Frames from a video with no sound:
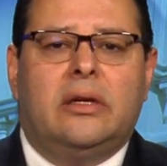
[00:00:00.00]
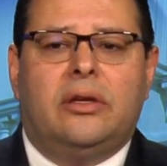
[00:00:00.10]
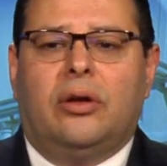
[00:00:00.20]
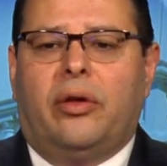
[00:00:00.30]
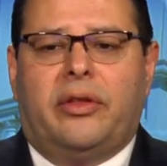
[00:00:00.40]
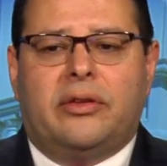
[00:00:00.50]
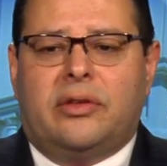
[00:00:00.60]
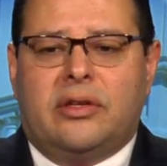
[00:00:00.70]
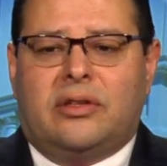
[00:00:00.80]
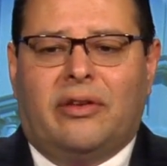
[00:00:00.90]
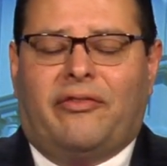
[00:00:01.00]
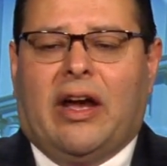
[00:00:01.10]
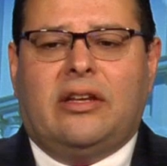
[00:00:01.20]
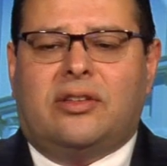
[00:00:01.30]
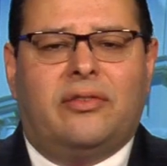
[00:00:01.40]
This
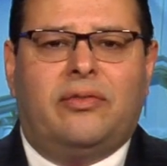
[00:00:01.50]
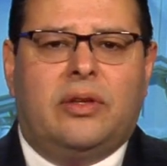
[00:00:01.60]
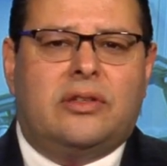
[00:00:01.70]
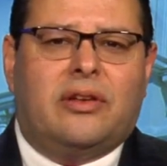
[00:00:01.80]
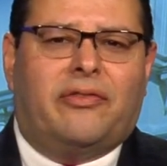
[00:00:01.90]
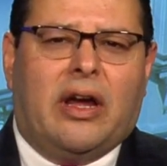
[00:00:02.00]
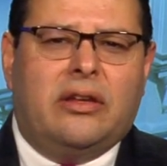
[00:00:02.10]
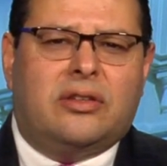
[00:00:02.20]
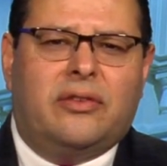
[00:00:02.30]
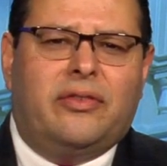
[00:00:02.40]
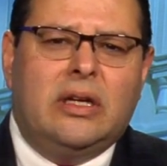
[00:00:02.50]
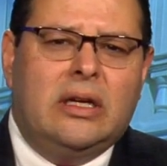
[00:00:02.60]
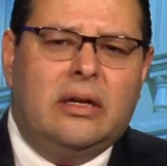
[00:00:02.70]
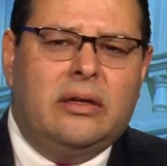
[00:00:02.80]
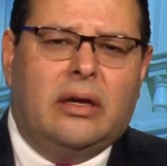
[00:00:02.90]
divisive
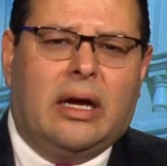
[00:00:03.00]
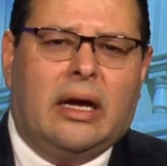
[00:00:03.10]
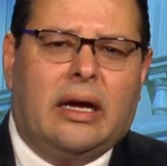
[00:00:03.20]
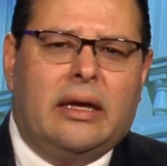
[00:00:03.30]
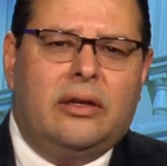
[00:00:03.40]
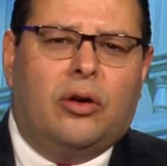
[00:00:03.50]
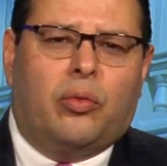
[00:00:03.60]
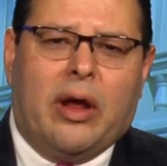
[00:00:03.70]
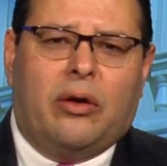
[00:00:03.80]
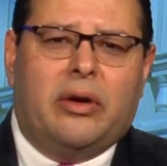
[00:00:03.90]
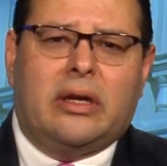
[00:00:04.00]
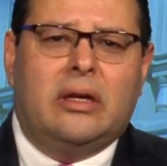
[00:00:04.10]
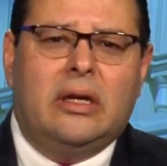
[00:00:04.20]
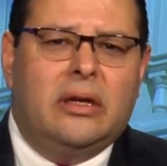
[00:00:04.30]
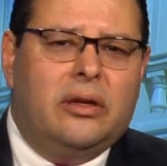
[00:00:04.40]
rhetoric,
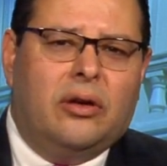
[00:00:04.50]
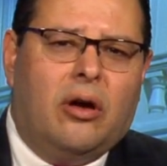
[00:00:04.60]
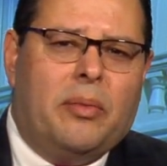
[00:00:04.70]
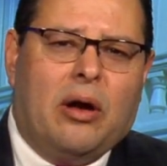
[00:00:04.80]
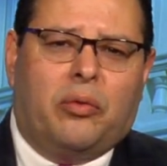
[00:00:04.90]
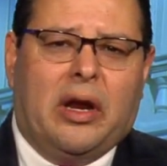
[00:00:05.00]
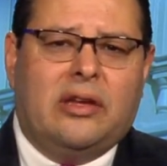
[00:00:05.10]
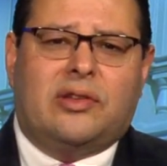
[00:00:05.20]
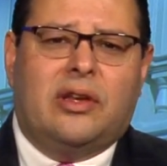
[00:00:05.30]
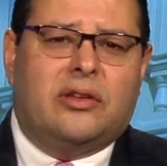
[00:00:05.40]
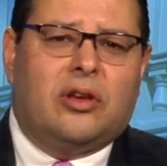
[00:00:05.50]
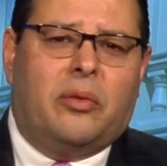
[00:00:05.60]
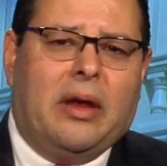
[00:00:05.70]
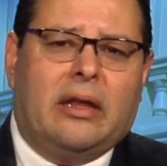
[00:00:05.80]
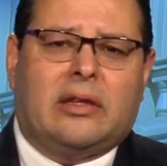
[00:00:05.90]
about
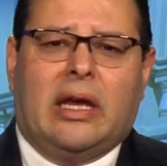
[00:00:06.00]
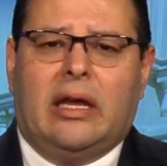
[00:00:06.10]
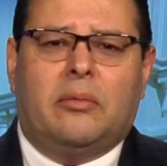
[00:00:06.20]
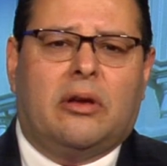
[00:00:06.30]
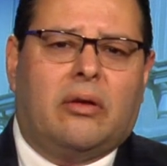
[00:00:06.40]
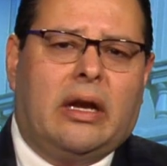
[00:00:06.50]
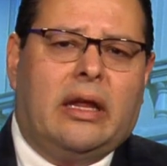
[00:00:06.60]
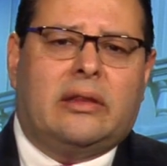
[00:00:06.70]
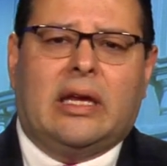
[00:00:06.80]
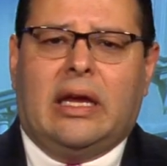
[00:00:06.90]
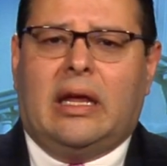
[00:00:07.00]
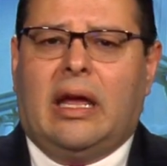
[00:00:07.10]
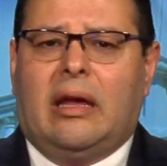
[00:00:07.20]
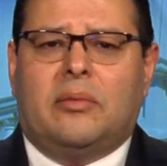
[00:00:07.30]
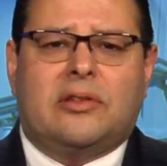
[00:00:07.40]
racism, anti-immigrant,
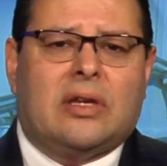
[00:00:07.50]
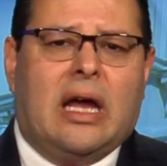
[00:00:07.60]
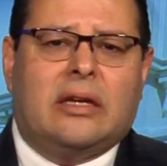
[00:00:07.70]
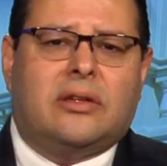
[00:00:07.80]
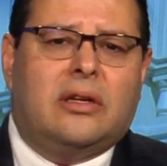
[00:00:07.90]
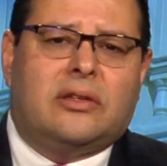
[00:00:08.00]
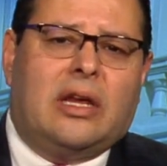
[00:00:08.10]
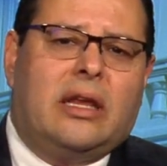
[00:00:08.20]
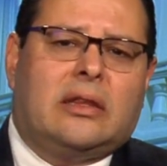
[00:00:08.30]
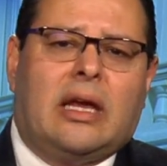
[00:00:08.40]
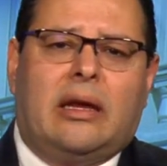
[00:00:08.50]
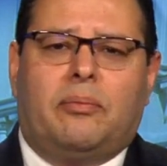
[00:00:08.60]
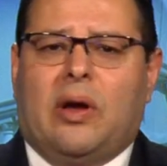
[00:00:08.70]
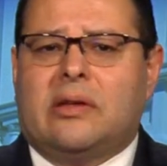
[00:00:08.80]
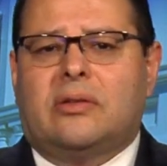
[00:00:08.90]
anti-gay, misogynist,
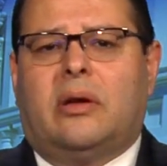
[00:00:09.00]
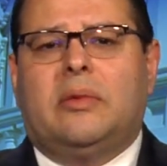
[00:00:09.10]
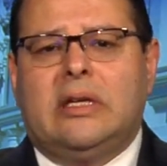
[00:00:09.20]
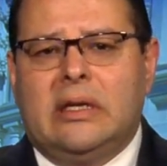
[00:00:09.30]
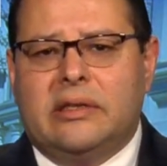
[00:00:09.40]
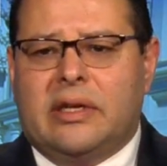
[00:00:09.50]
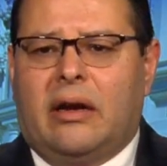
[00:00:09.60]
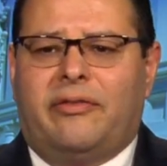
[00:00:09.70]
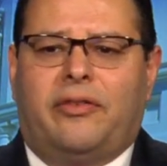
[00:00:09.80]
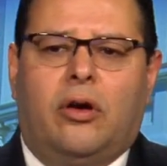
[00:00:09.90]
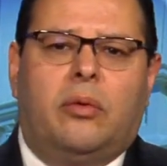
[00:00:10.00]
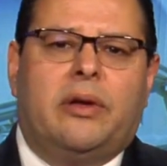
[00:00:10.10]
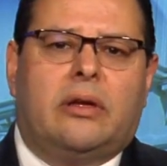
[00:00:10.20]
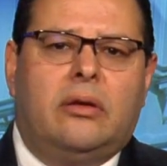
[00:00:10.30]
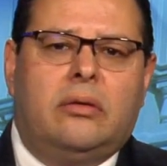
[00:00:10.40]
anti-Muslim,
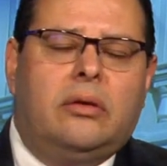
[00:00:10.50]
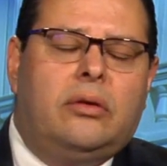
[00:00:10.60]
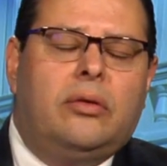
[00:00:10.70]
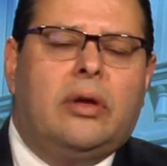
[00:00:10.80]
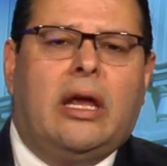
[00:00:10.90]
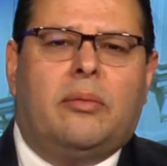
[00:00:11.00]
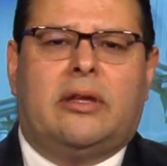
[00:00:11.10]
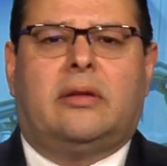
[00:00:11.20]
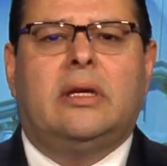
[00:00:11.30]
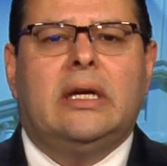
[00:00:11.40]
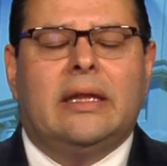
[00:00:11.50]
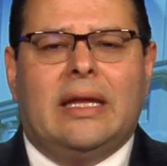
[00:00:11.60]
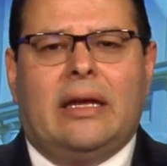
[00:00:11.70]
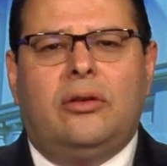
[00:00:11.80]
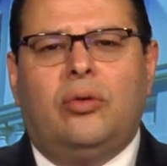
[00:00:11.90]
xenophobic, you name it.
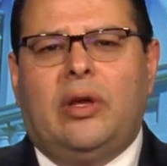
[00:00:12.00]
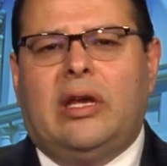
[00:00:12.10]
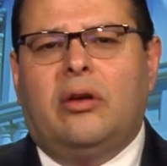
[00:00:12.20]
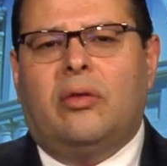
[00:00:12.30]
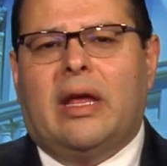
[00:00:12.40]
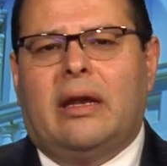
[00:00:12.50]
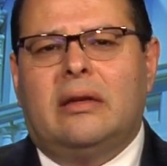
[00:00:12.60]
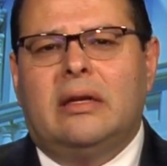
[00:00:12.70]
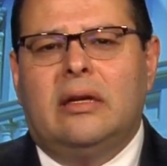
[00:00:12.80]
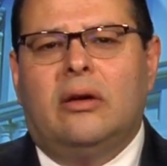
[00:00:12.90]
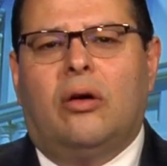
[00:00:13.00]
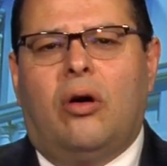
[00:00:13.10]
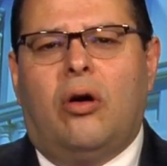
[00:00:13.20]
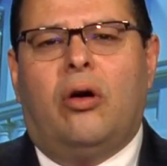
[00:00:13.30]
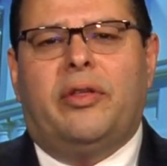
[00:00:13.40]
That you hear that
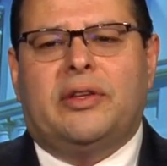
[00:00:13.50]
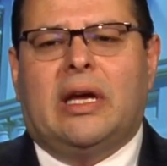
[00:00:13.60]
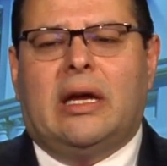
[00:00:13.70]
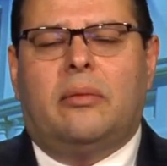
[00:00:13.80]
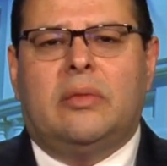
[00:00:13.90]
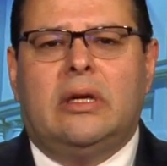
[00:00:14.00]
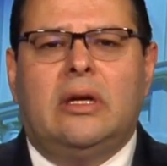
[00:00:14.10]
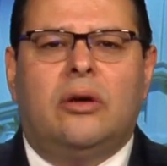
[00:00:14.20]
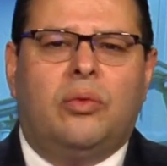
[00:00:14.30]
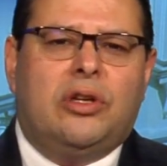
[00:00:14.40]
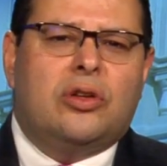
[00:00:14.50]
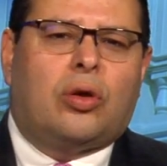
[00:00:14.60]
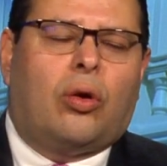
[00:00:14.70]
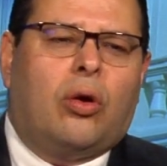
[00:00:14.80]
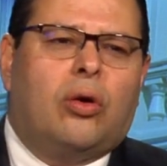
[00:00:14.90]
all the time. We just
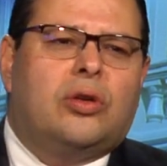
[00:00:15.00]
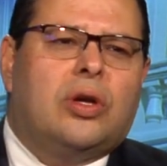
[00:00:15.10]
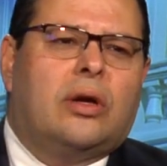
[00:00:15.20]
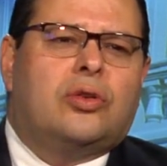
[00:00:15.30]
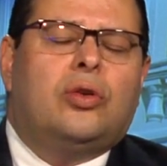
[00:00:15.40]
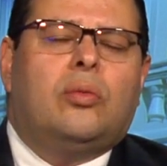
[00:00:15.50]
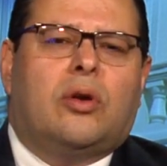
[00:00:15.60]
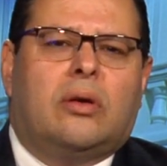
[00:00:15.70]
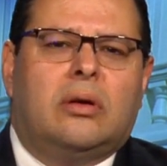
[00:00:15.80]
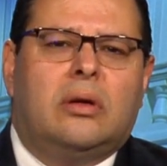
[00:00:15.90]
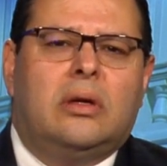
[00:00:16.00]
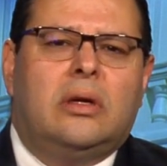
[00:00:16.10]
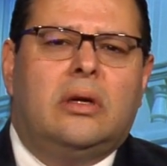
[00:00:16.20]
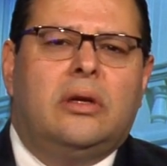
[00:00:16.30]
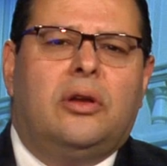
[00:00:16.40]
heard Chuck Schumer,
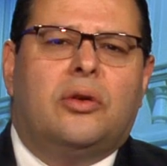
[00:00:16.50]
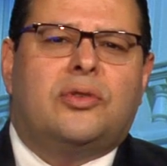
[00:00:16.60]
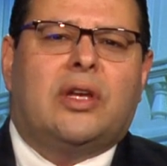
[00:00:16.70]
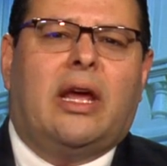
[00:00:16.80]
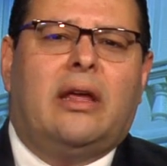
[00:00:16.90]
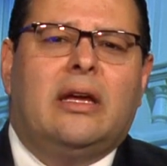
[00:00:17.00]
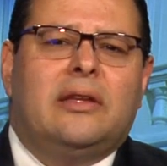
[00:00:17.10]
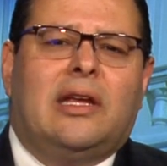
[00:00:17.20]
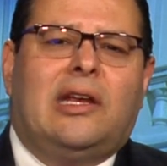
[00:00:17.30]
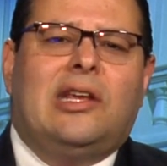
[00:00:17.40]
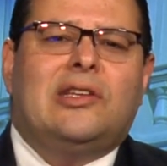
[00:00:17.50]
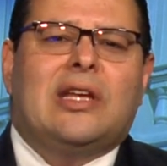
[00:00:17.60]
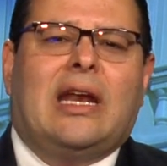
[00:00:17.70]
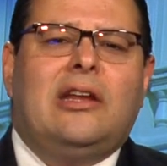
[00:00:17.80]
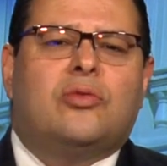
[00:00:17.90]
say that he's
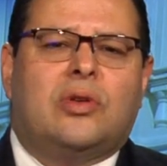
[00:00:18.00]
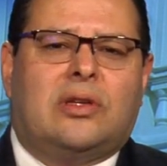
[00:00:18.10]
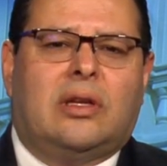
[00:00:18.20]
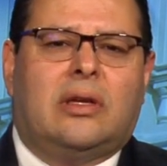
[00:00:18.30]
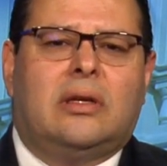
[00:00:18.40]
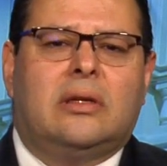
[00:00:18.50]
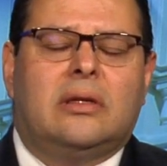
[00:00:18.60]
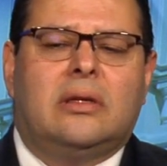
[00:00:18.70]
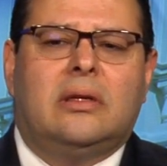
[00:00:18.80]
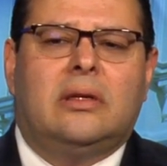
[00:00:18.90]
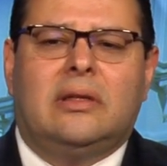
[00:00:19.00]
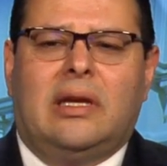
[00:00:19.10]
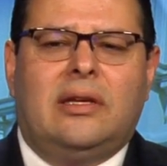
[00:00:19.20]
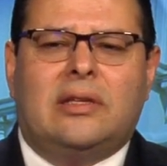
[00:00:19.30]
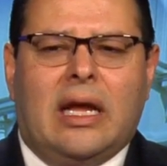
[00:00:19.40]
not interested
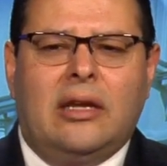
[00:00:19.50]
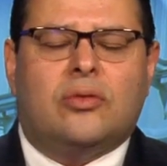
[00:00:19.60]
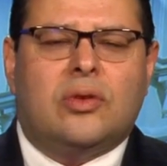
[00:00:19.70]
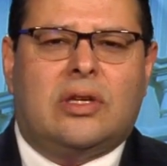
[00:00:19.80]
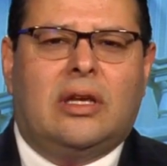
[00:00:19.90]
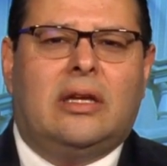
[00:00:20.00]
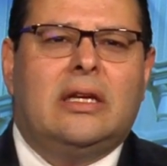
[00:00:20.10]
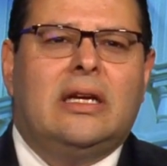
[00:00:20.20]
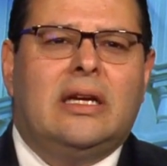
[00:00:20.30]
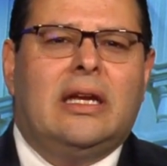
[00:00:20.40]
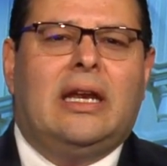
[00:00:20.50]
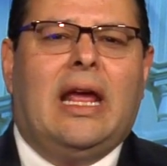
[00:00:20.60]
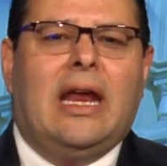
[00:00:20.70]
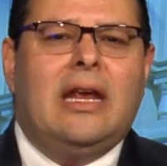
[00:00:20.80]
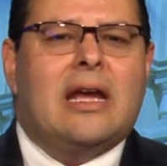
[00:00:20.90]
in
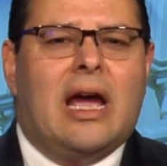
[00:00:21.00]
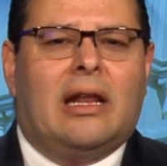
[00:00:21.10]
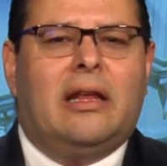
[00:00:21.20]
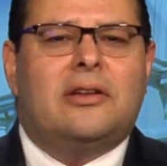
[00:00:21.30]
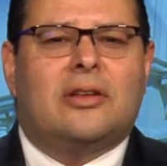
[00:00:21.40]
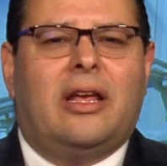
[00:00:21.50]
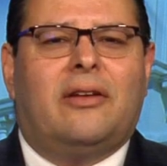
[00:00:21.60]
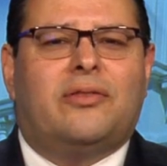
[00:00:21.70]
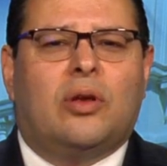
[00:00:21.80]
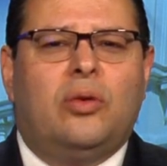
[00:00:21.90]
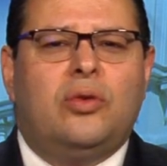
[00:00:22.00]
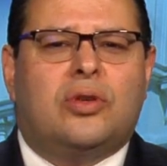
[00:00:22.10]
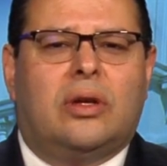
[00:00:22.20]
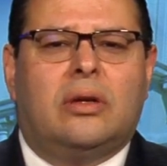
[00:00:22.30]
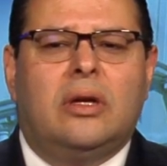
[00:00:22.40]
any kind of legislative
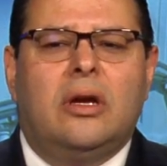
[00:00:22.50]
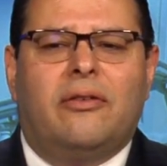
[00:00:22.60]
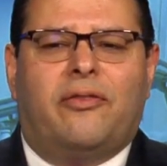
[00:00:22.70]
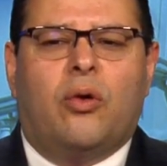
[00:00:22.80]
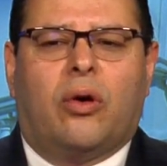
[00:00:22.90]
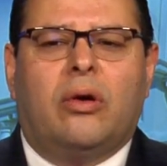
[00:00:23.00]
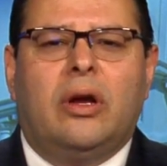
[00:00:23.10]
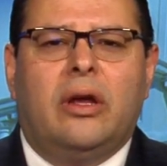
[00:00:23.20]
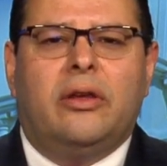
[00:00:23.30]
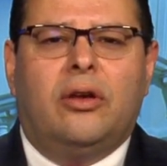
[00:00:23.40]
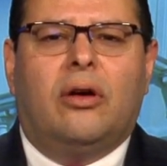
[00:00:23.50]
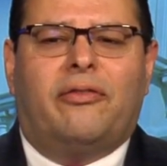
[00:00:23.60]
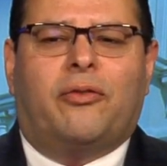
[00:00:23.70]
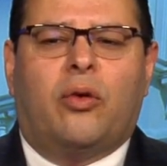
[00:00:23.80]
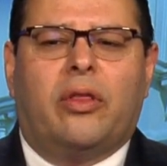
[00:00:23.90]
solution for
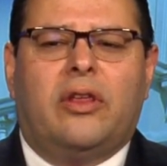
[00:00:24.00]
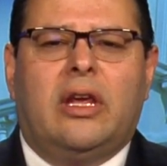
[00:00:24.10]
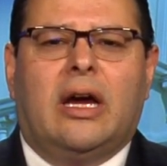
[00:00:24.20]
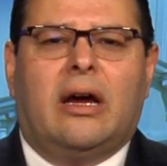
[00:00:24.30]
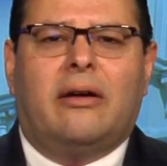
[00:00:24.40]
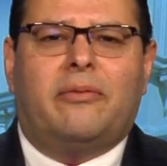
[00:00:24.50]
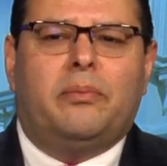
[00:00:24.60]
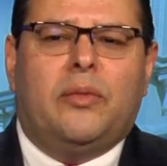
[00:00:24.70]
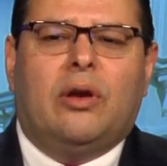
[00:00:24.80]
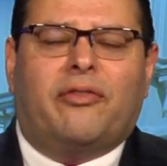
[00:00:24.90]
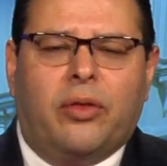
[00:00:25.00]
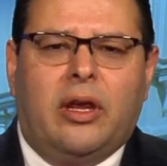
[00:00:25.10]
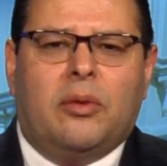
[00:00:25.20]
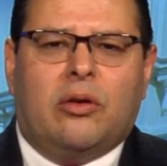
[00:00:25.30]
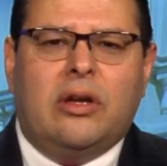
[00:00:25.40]
the
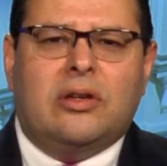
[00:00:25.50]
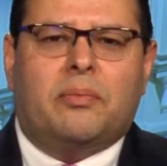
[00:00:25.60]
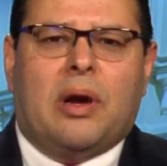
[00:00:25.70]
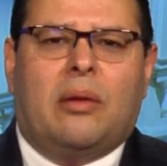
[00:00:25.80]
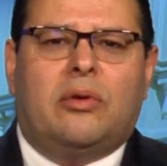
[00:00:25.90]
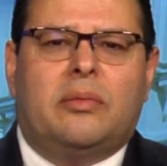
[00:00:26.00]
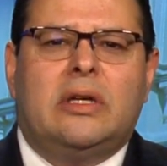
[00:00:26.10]
immigration problem.